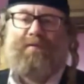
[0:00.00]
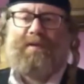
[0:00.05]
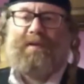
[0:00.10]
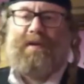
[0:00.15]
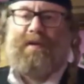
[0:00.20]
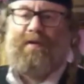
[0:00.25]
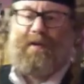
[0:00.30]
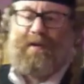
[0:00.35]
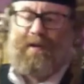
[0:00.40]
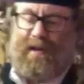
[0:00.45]
with
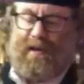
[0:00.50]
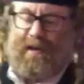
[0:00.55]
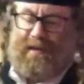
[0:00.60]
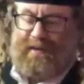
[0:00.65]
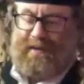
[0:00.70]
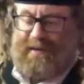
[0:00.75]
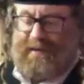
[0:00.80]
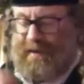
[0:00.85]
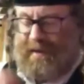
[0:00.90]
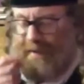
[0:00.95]
our
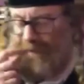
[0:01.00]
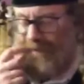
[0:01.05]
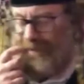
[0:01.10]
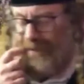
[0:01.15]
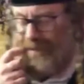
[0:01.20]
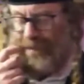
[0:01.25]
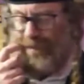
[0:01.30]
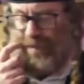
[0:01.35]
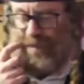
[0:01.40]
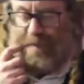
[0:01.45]
class
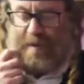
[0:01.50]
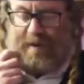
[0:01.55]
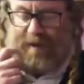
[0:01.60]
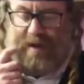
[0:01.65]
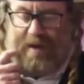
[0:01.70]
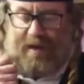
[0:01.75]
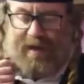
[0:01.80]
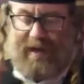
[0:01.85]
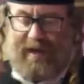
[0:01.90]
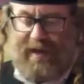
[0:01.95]

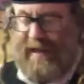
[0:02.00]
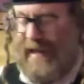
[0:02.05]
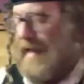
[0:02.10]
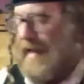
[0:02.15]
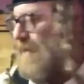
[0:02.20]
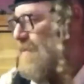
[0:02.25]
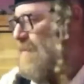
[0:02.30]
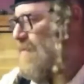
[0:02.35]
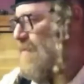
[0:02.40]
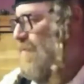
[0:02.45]

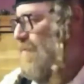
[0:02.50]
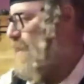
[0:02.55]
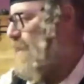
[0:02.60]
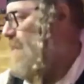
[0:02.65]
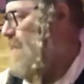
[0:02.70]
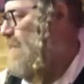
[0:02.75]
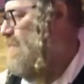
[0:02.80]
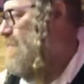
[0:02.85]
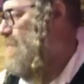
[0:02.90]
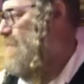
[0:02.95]
Halachot and
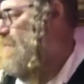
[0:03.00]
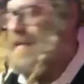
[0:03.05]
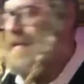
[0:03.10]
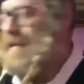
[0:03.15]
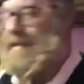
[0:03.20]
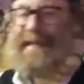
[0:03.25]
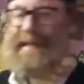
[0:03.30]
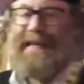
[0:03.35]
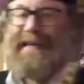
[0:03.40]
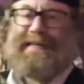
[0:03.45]
Brachot. Today's
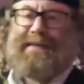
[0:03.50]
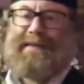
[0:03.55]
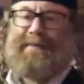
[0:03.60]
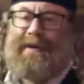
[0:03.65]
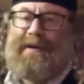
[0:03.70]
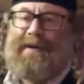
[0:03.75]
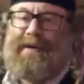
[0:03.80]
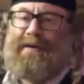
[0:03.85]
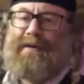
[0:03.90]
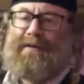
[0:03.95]
class
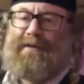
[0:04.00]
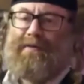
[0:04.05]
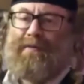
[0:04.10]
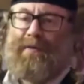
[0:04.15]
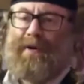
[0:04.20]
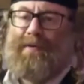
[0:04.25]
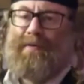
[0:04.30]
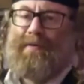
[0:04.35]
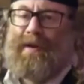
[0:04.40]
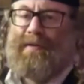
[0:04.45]
number
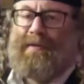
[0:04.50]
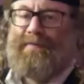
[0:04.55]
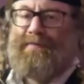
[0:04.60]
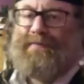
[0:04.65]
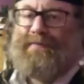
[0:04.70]
21.